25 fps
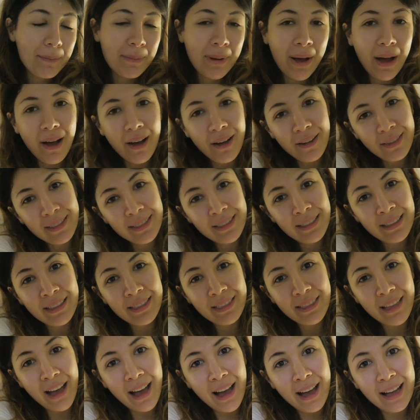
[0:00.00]
But other
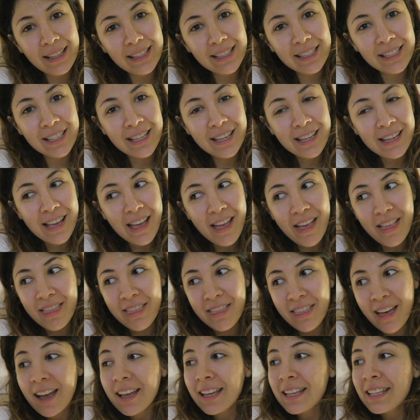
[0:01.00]
than that,
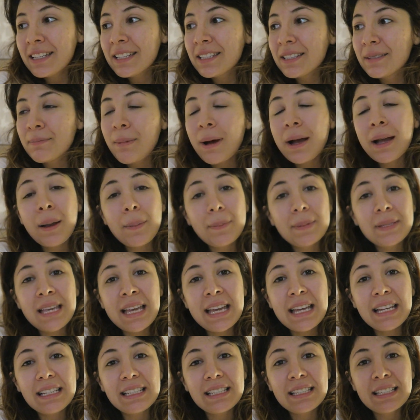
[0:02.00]
that is my
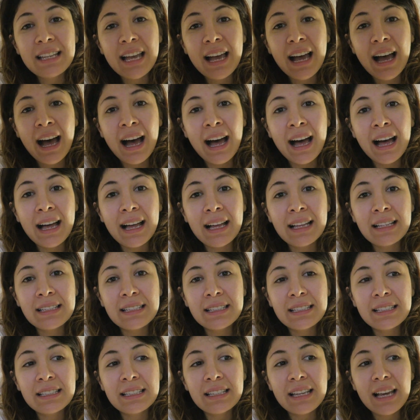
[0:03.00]
update
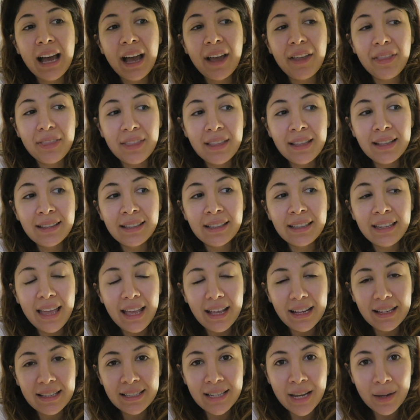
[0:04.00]
and I think the
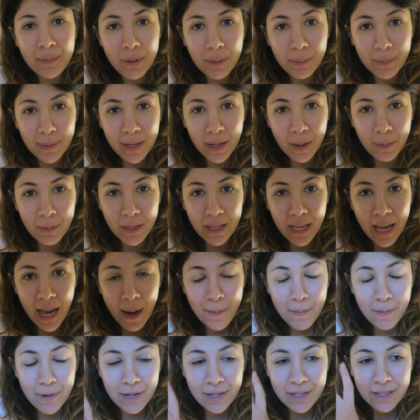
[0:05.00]
next time I'll pick up the
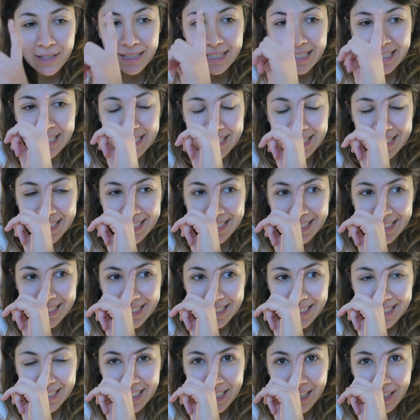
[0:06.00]
camera
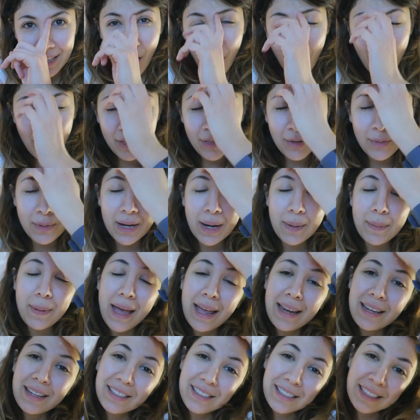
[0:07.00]
is either when I'm
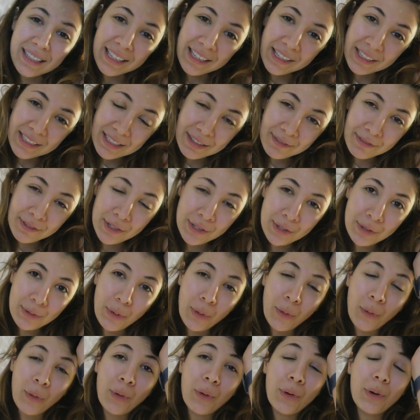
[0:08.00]
heading to the interview
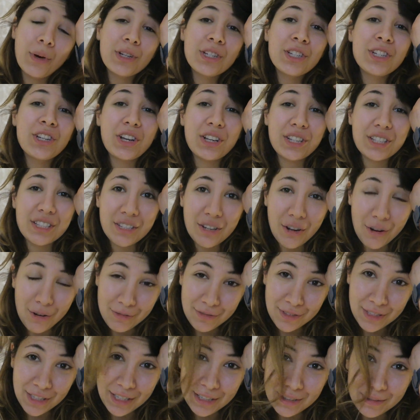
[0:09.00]
or just
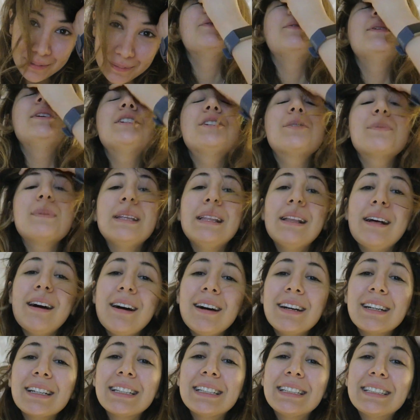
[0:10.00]
after. Wish me
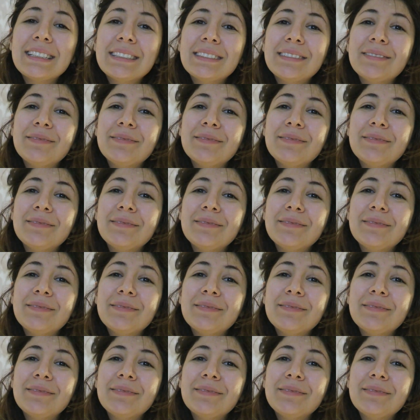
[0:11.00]
luck!